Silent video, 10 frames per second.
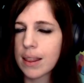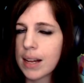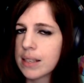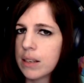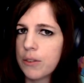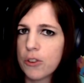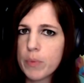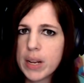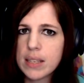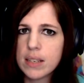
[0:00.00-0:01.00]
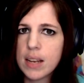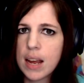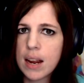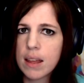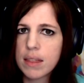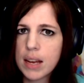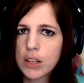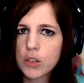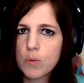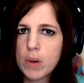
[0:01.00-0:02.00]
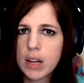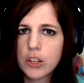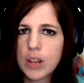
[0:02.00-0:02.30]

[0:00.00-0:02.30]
That's it for me today. Thanks so much.